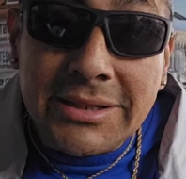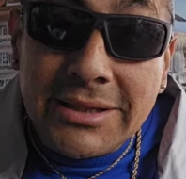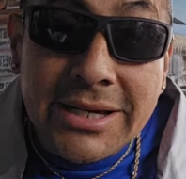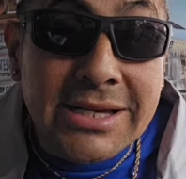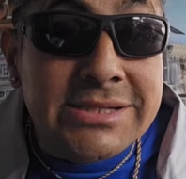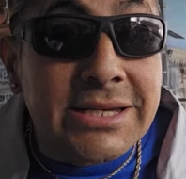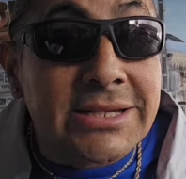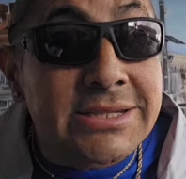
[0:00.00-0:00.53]

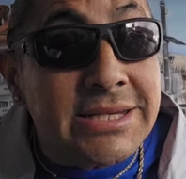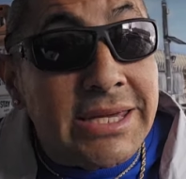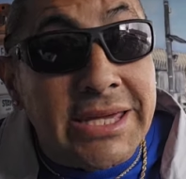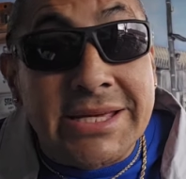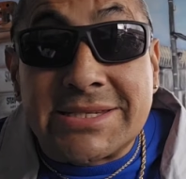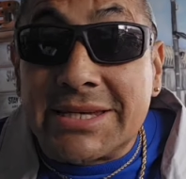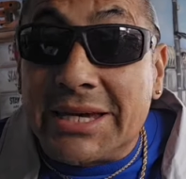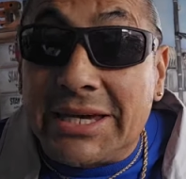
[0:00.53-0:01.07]
it's a
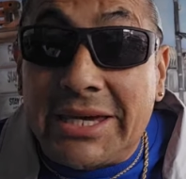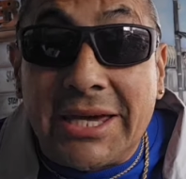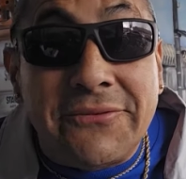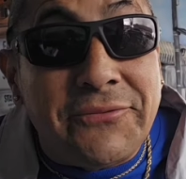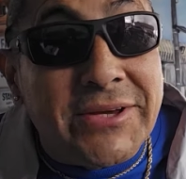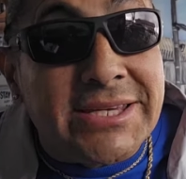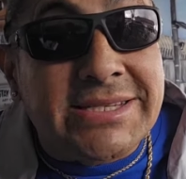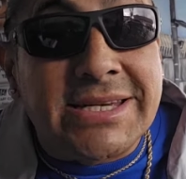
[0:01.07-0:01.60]
it's an
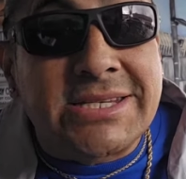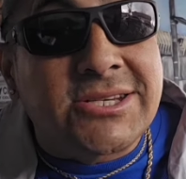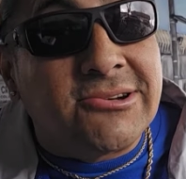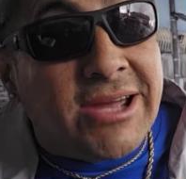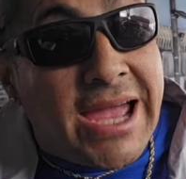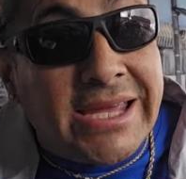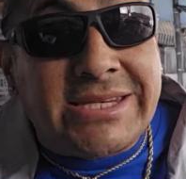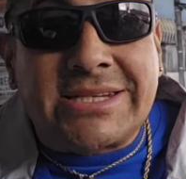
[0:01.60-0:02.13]
iffy
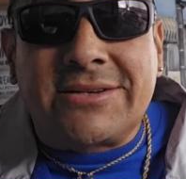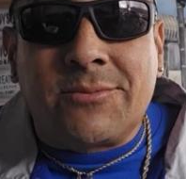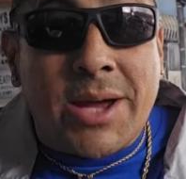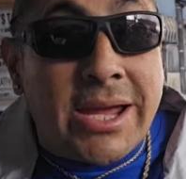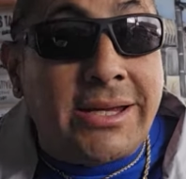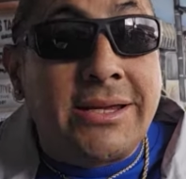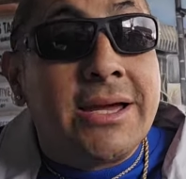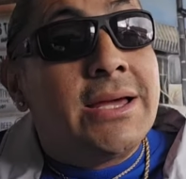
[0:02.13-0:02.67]
situation,
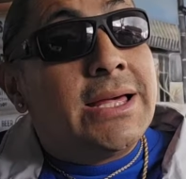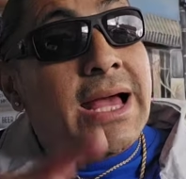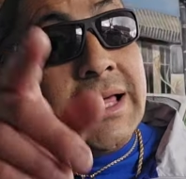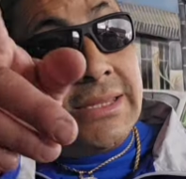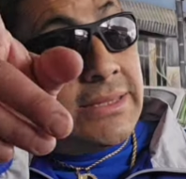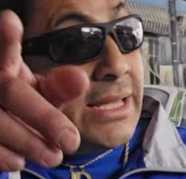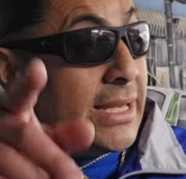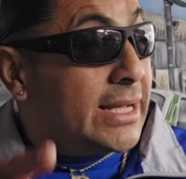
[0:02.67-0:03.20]
man.
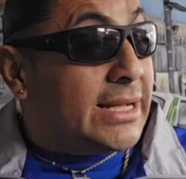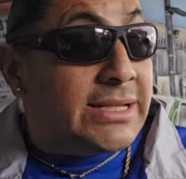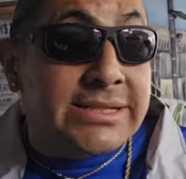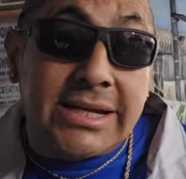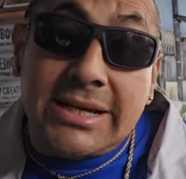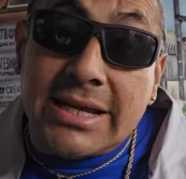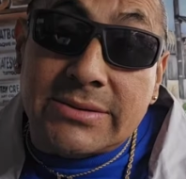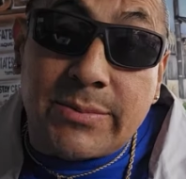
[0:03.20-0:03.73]
Like I
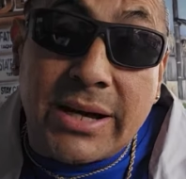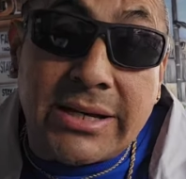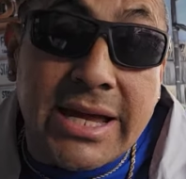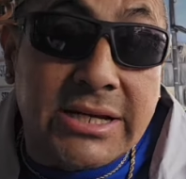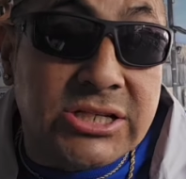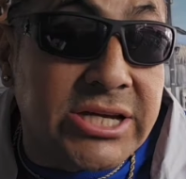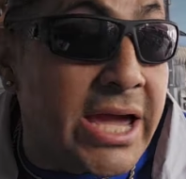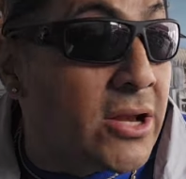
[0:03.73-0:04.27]
said, that's my
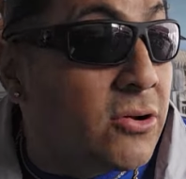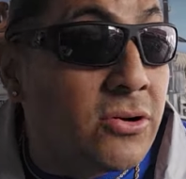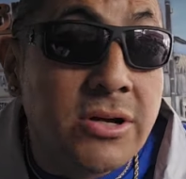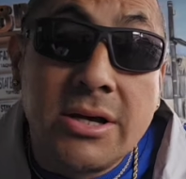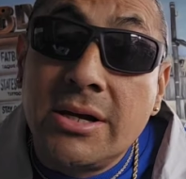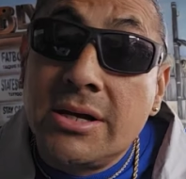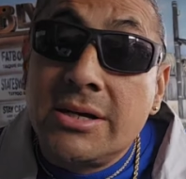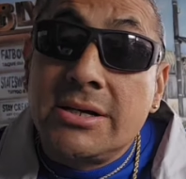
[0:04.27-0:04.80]
next
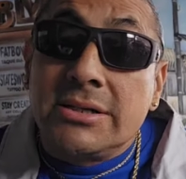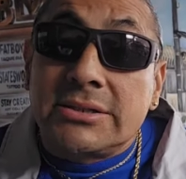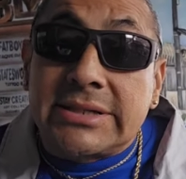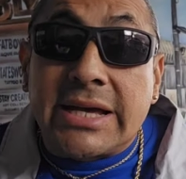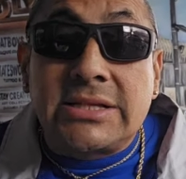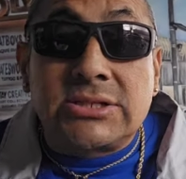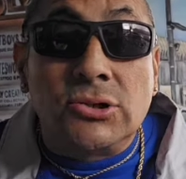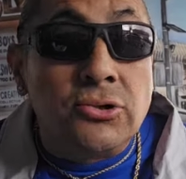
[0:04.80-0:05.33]
channel.
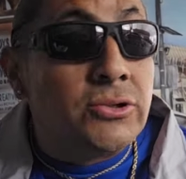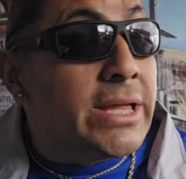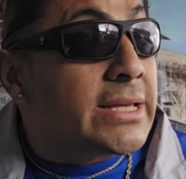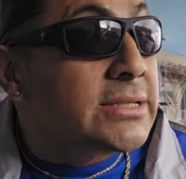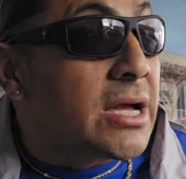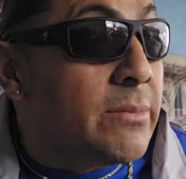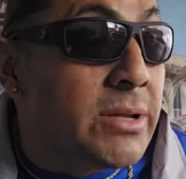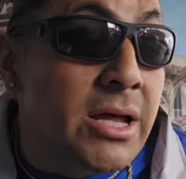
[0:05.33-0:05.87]
Stay tuned.
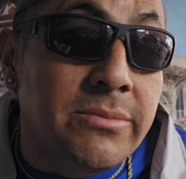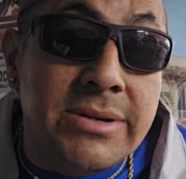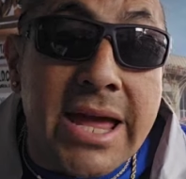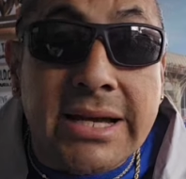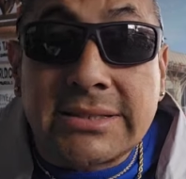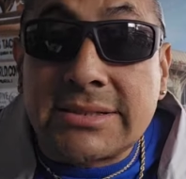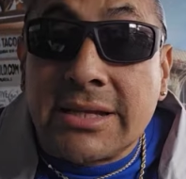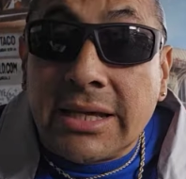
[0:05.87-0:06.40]
That's coming up
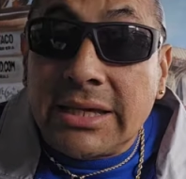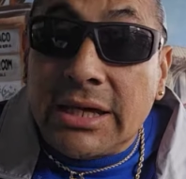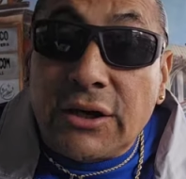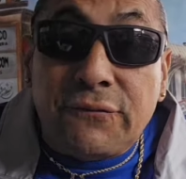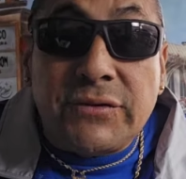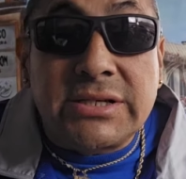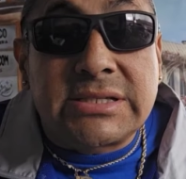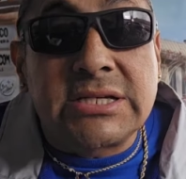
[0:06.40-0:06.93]
next.
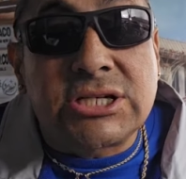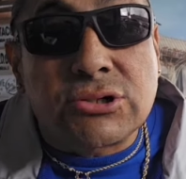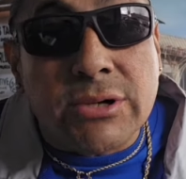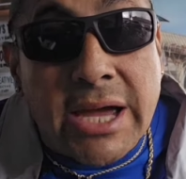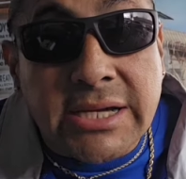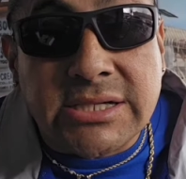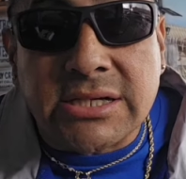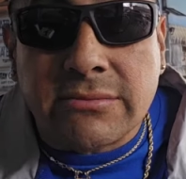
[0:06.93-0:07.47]
Iffy
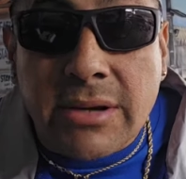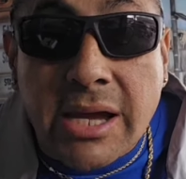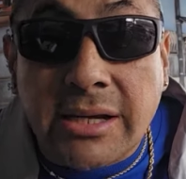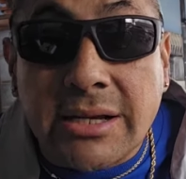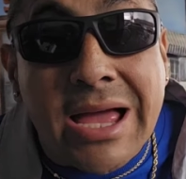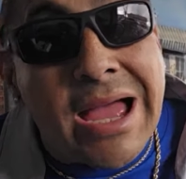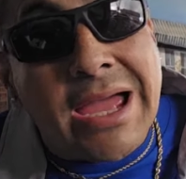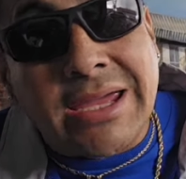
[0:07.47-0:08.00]
situation, man.
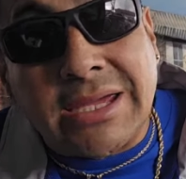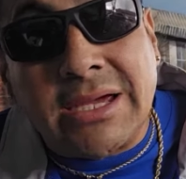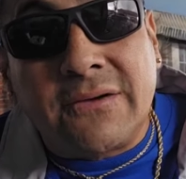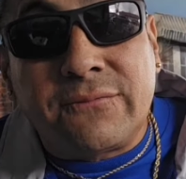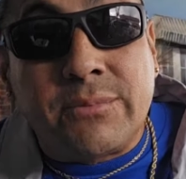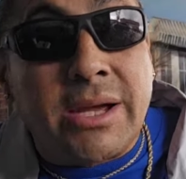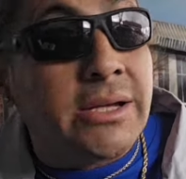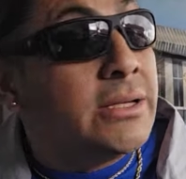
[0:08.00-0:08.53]

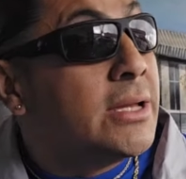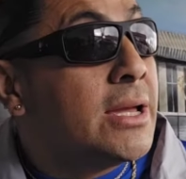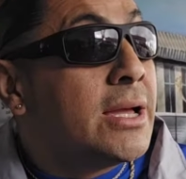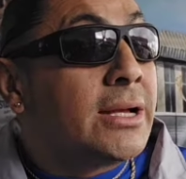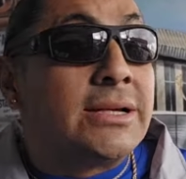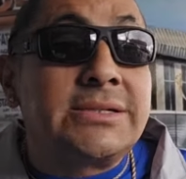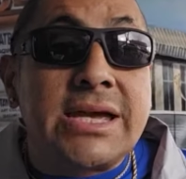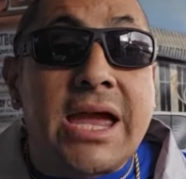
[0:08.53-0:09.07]
IF, man.
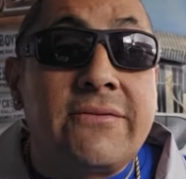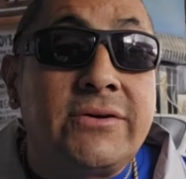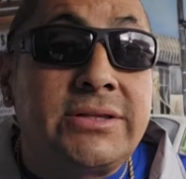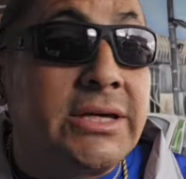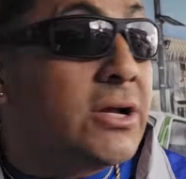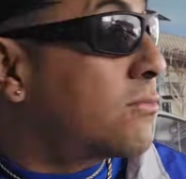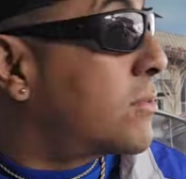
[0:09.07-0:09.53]
Because everything